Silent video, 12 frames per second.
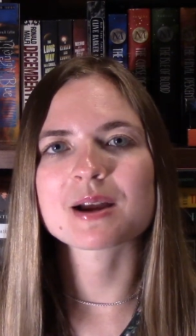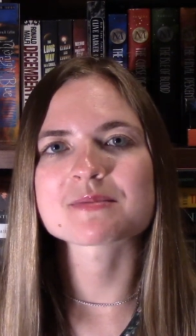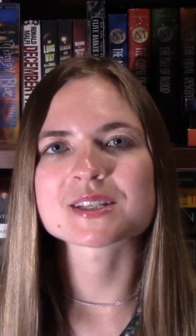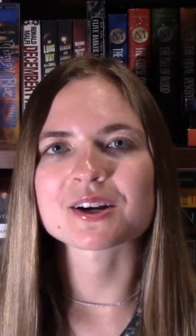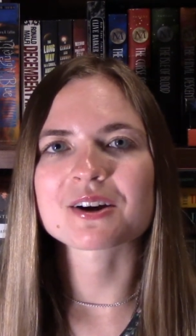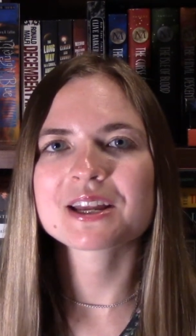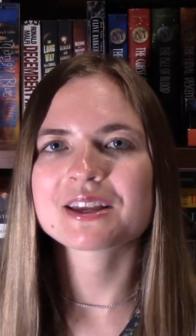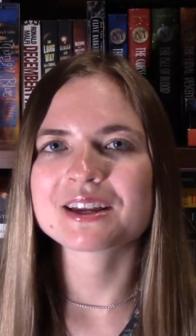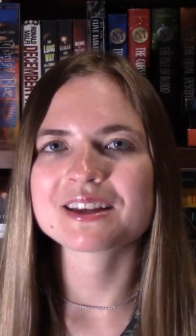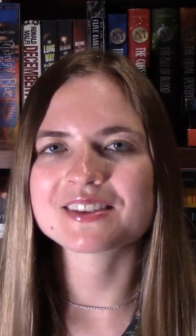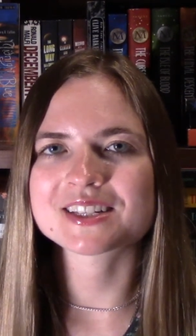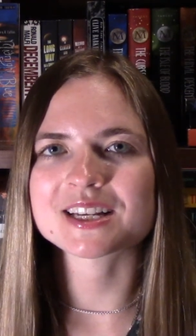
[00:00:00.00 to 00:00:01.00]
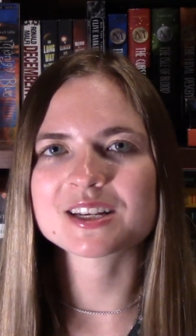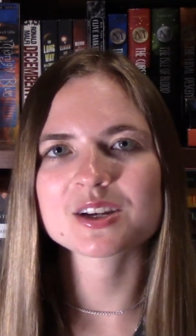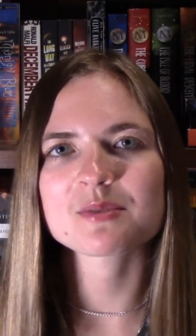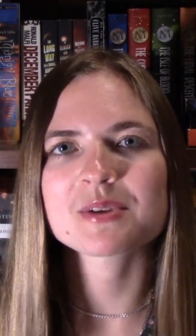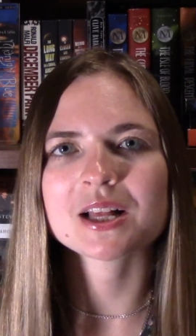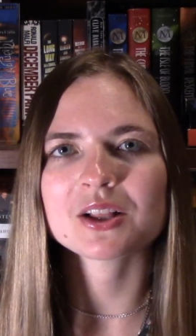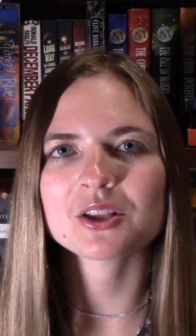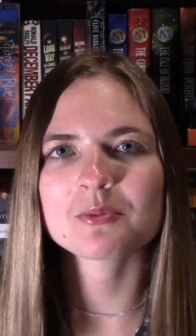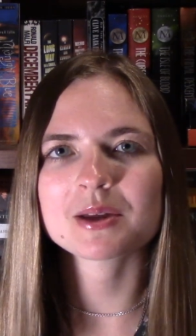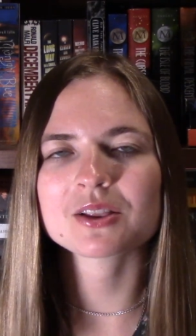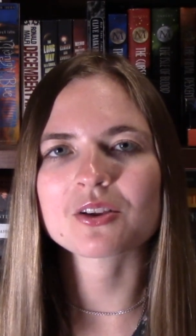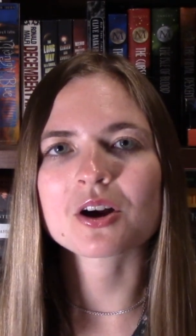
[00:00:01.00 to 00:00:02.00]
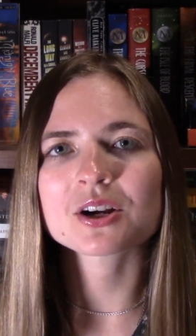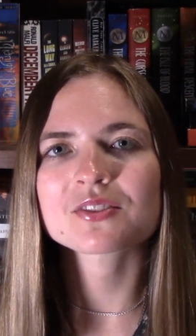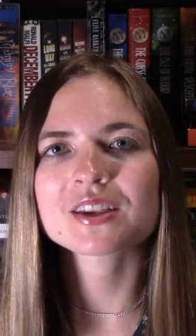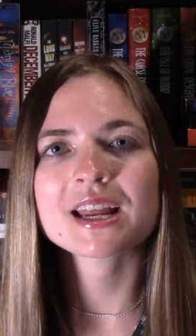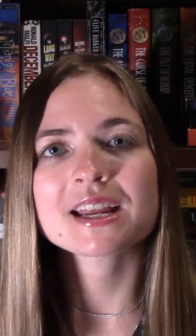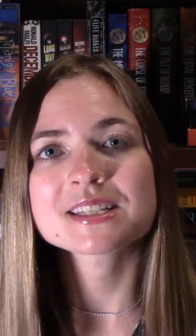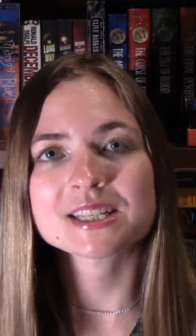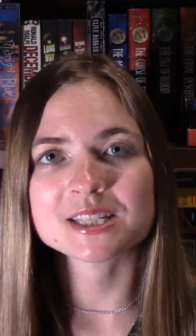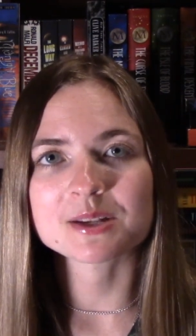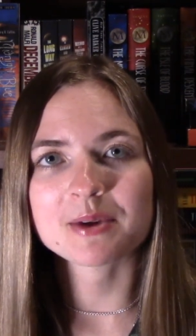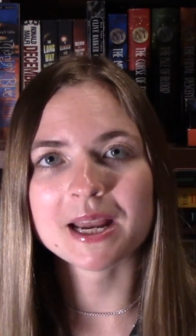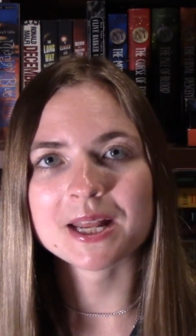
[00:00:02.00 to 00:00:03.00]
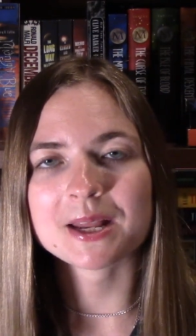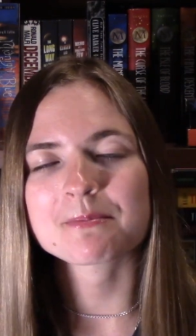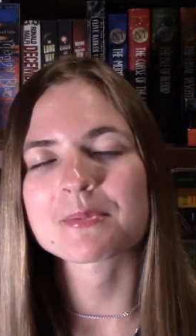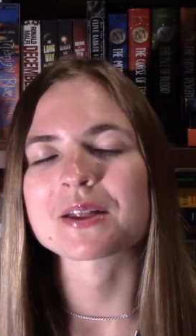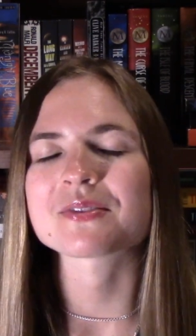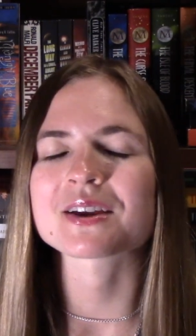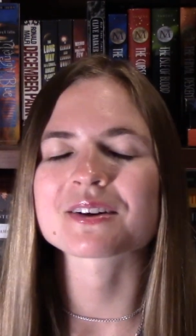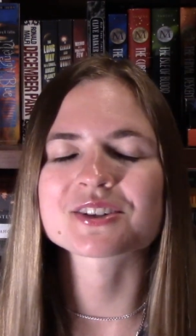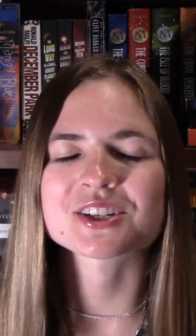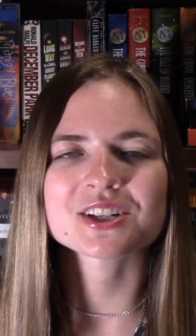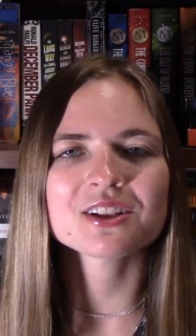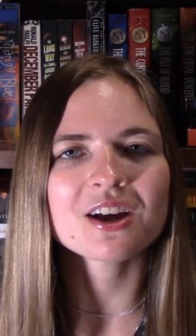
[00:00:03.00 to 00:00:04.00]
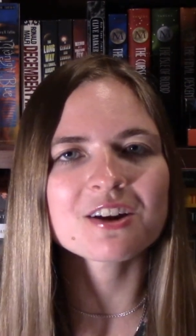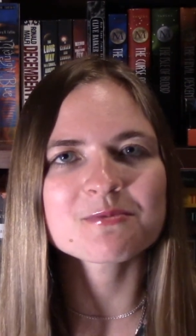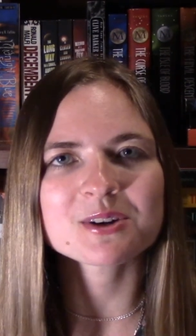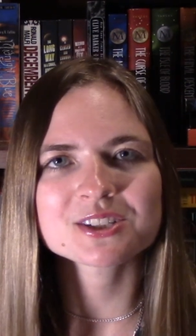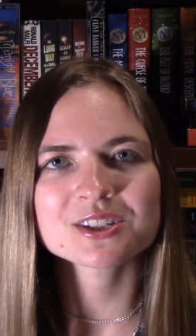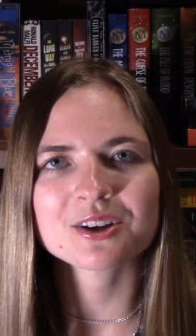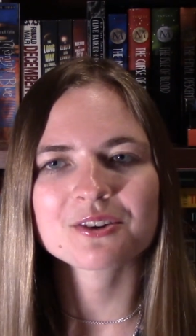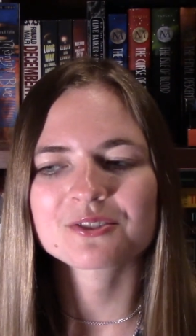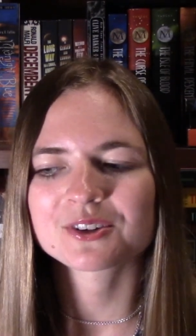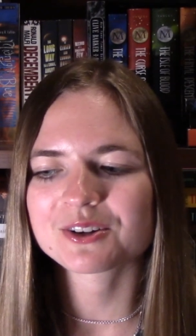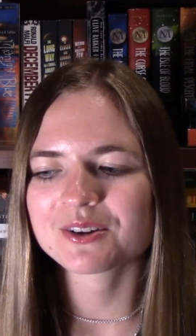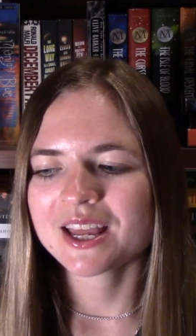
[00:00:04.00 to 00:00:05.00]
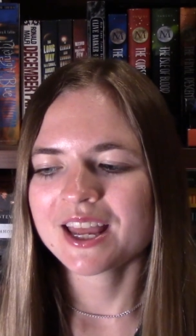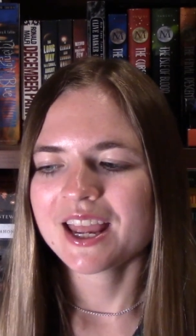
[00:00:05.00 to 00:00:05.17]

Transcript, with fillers: I'm sorry this ended up being a little bit longer than I anticipated, but there are just a lot of books to go through.